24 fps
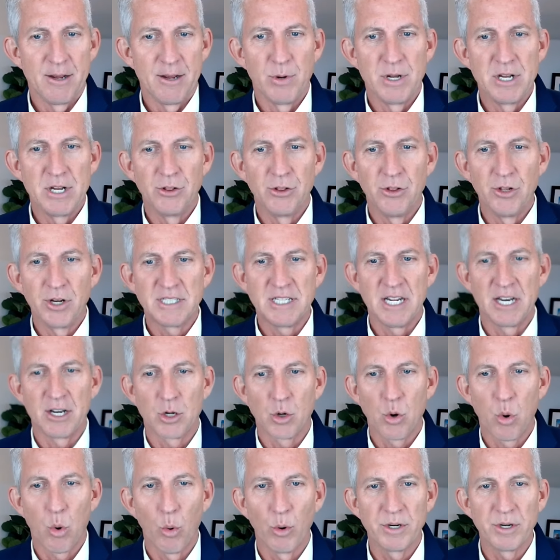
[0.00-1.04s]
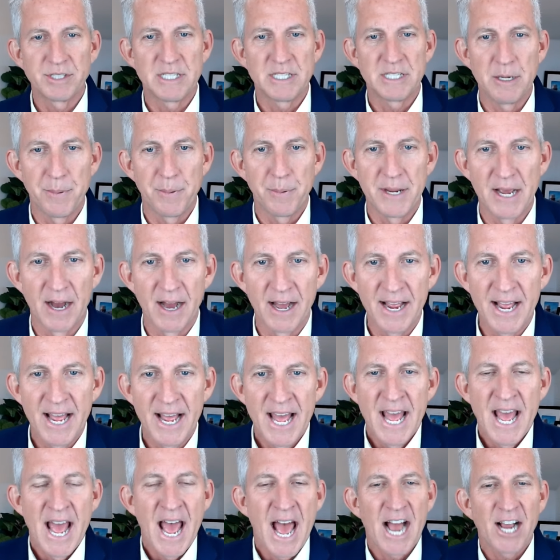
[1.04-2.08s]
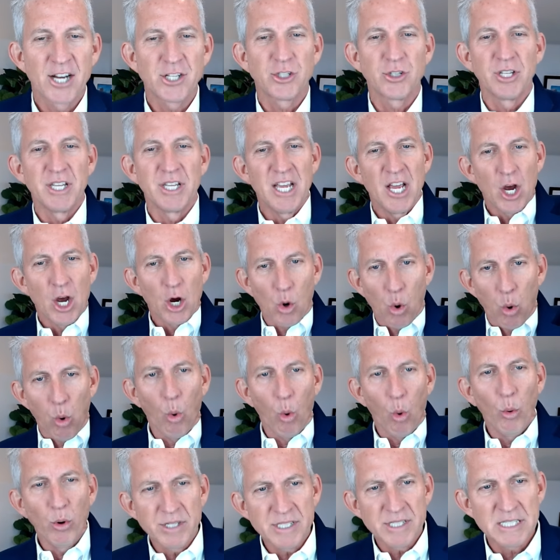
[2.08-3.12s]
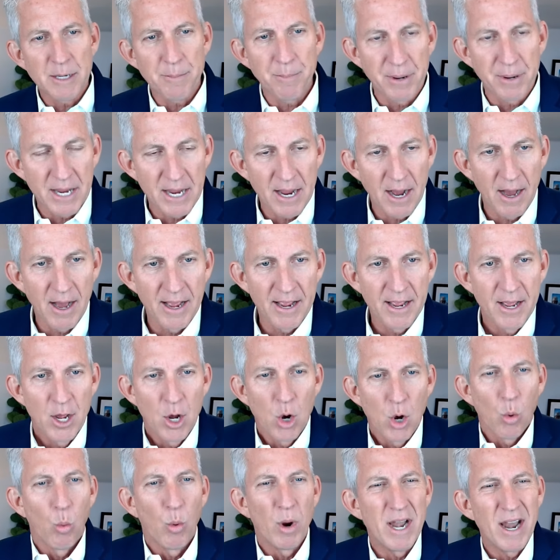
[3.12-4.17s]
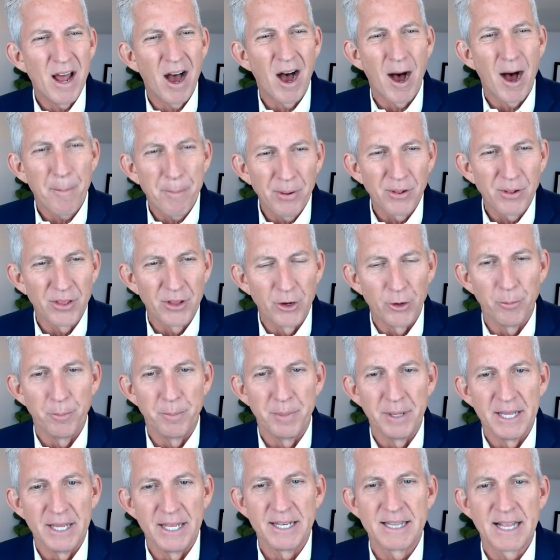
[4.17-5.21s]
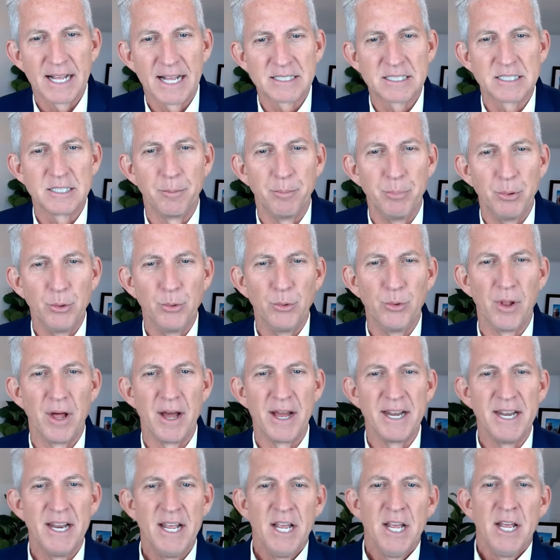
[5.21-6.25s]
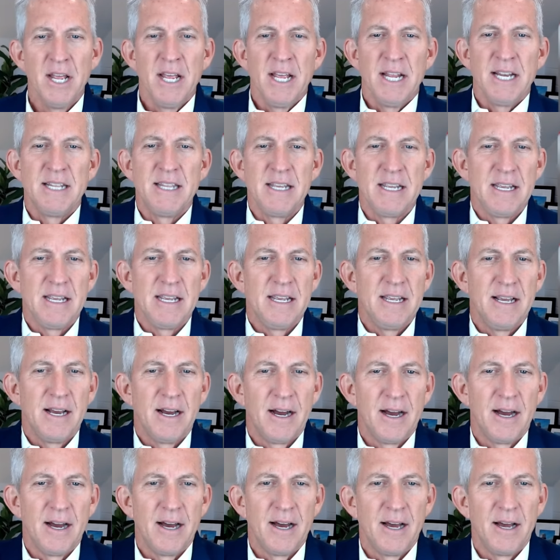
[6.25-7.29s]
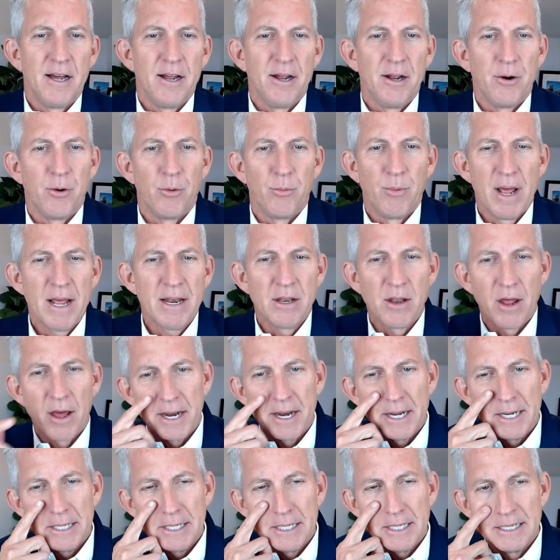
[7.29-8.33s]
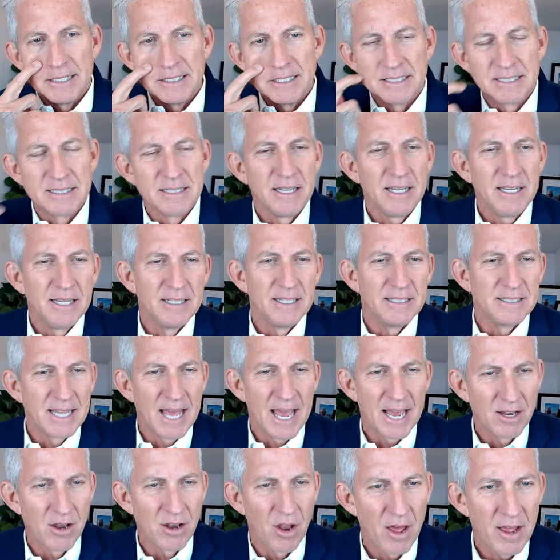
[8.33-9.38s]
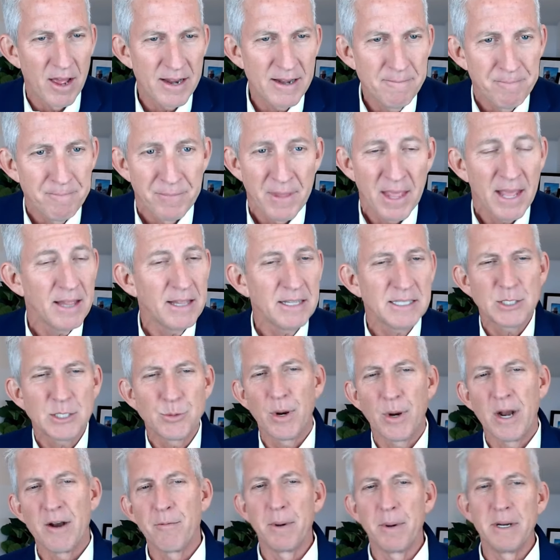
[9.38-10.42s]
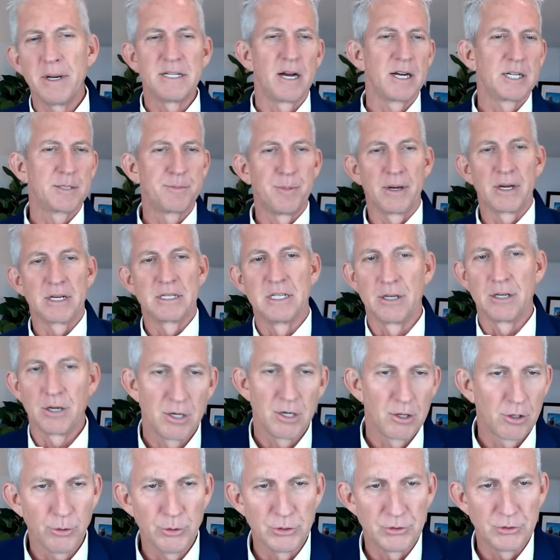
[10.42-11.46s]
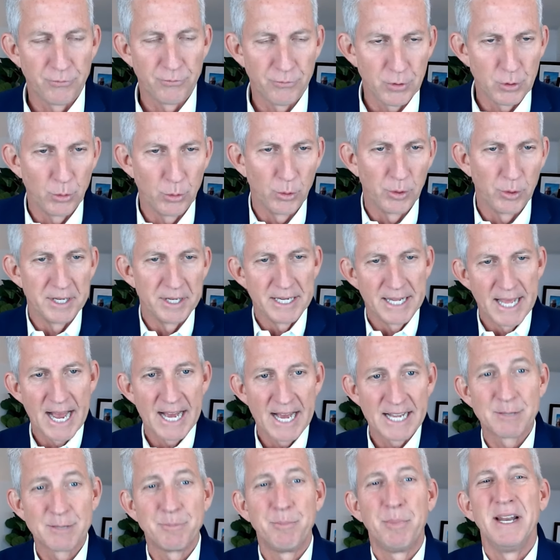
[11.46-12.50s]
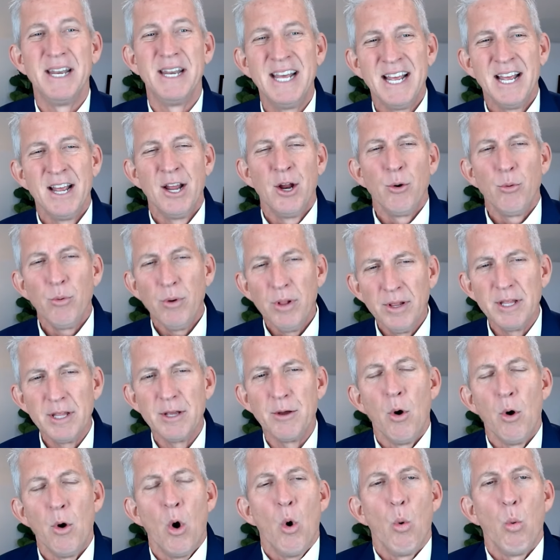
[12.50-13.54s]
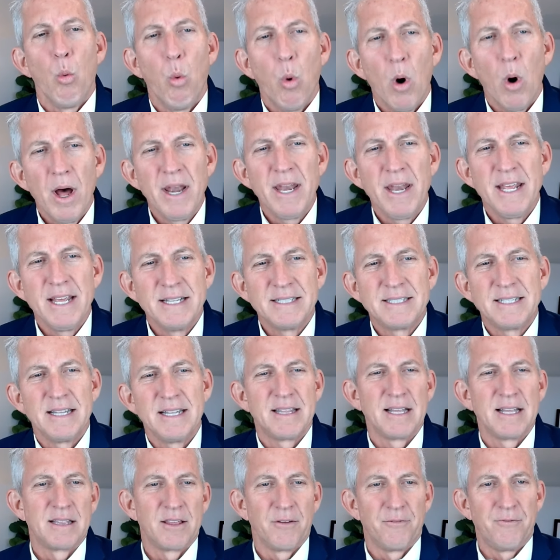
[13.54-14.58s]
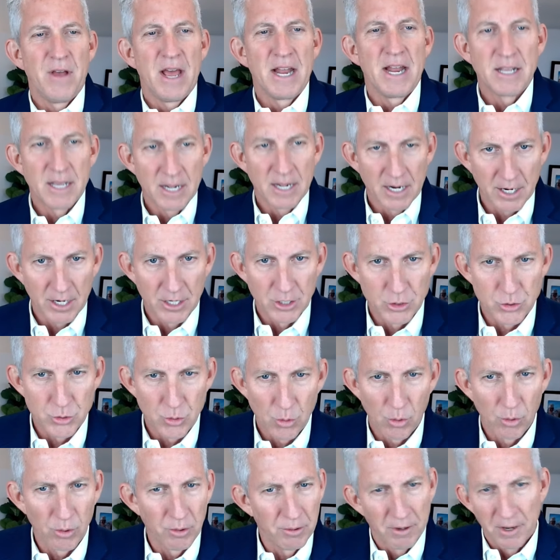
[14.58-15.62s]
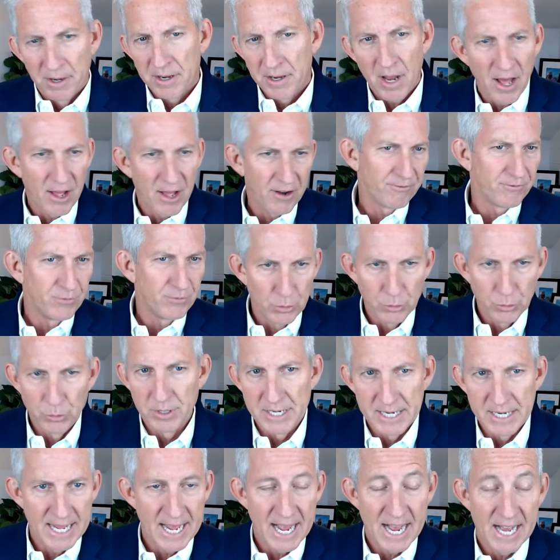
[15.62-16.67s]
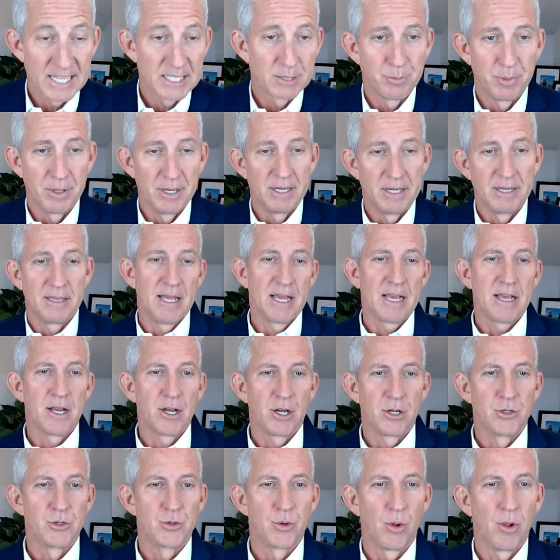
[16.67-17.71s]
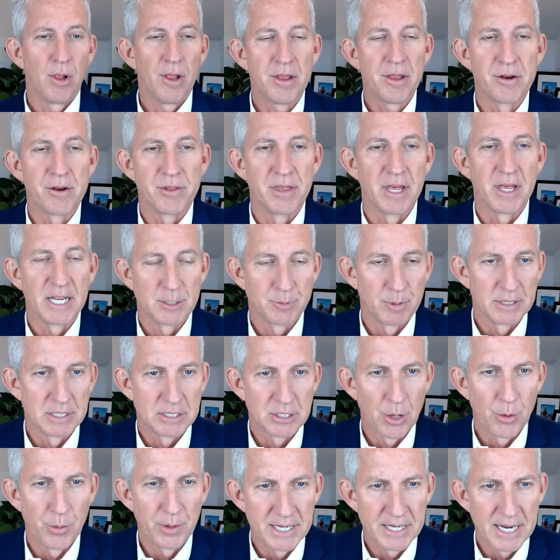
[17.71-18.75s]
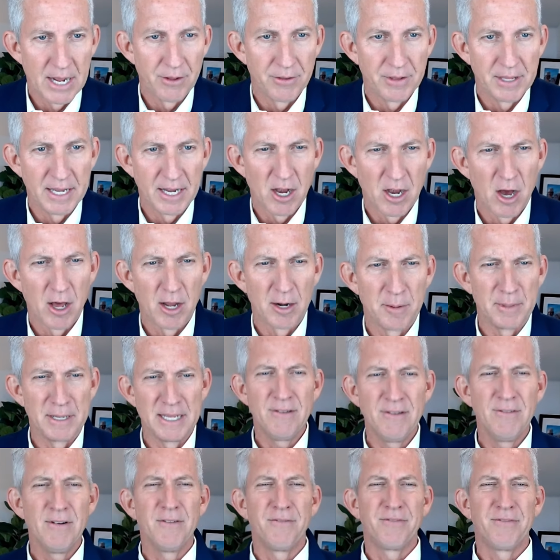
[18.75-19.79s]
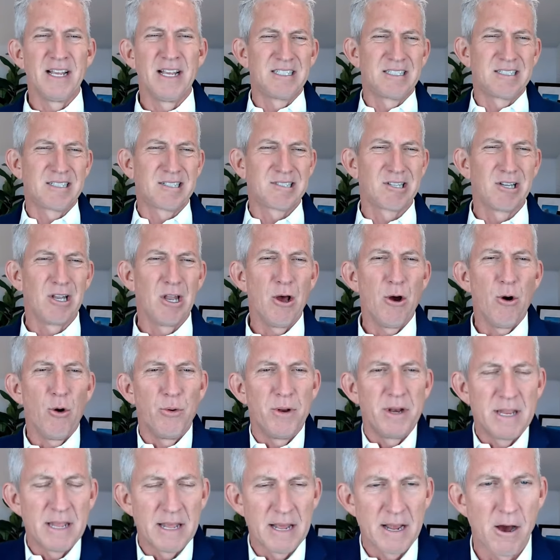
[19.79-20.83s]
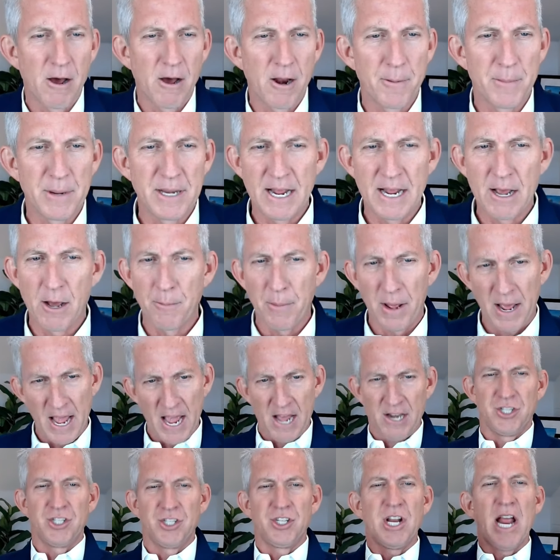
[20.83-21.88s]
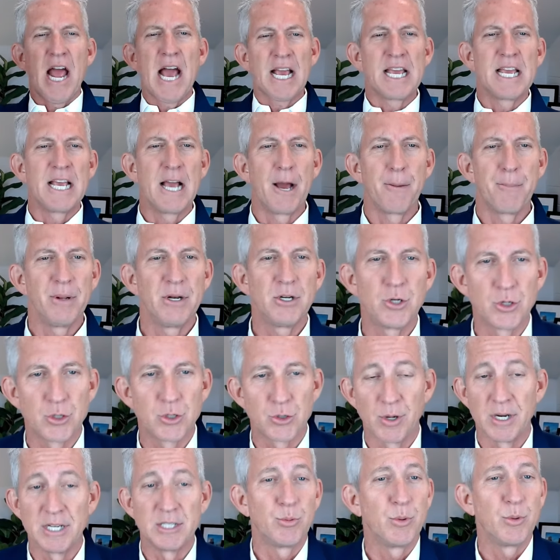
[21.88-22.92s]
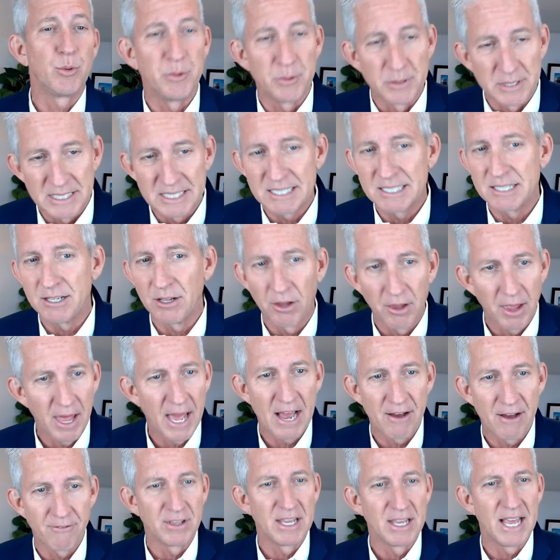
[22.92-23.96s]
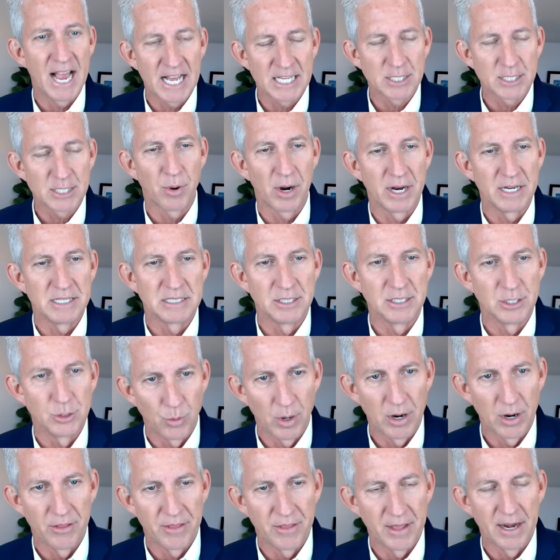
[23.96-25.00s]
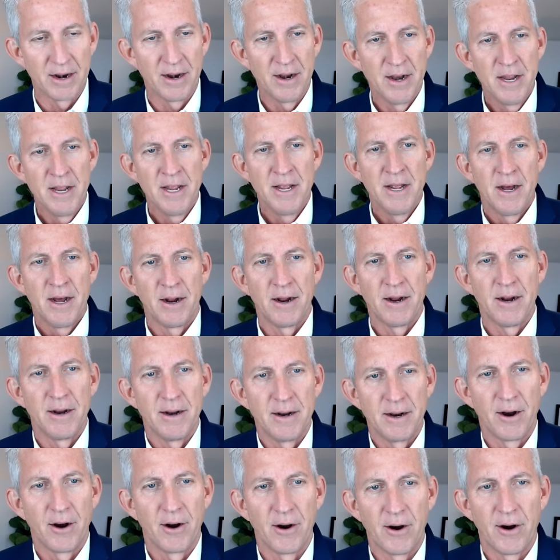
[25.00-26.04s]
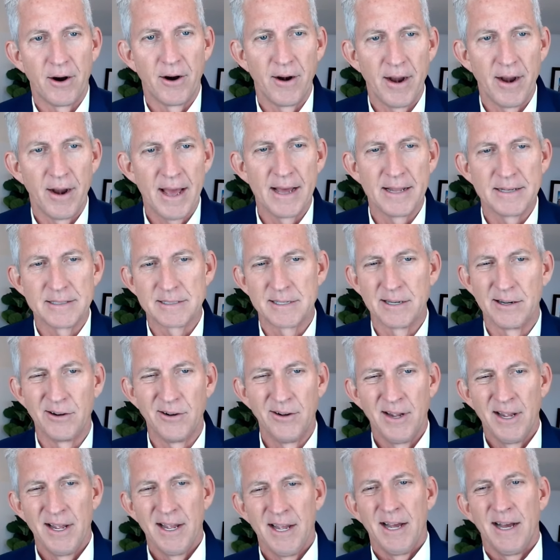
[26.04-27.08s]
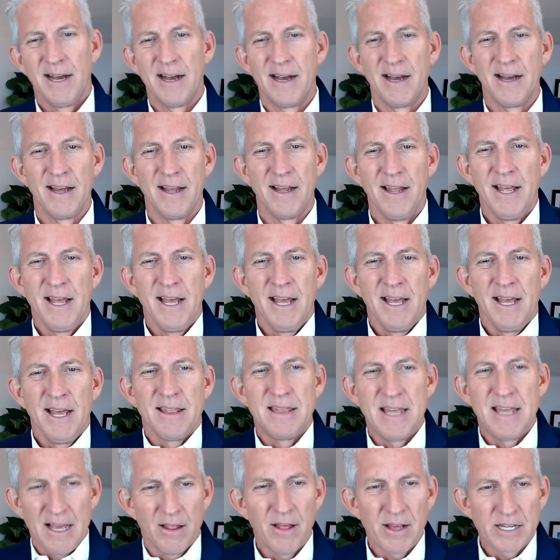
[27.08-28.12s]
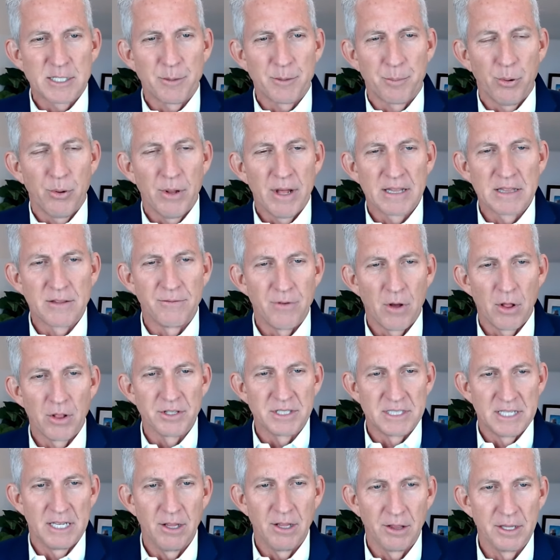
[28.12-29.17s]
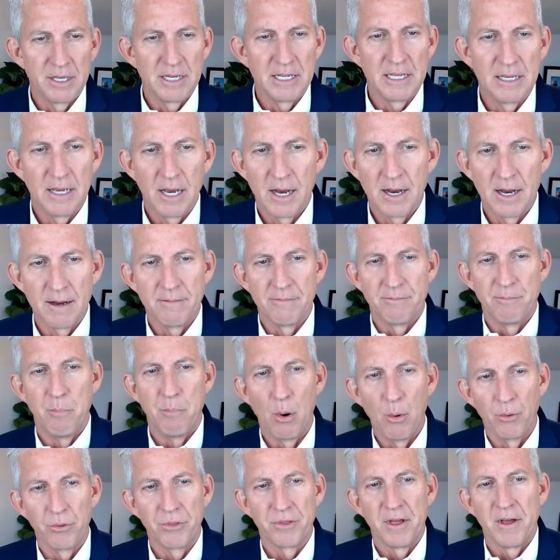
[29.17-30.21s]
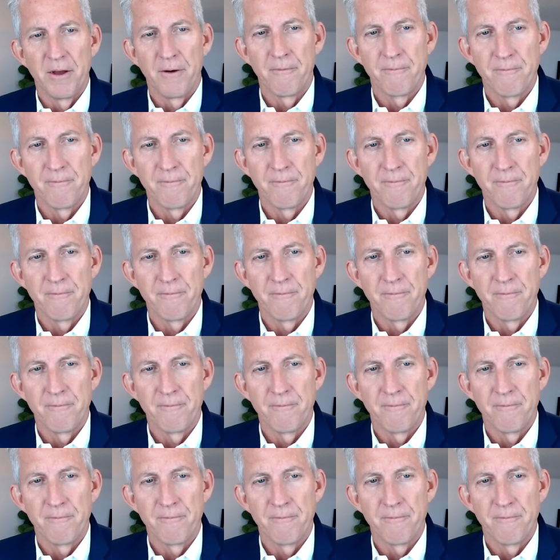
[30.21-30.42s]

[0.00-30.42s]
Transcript: When you looked at core CPI, actually core CPI went up a little bit. That's the blue line. The red line is headline, and this is what everybody talks about because it includes fuel and gas, but really, what is it that the Fed can control? Not food and gas, but they can control other things by slowing down the economy. Even if they slowed the economy down by jacking up interest rates, we would still have gas prices where they are at. So they like to pull out the volatility of both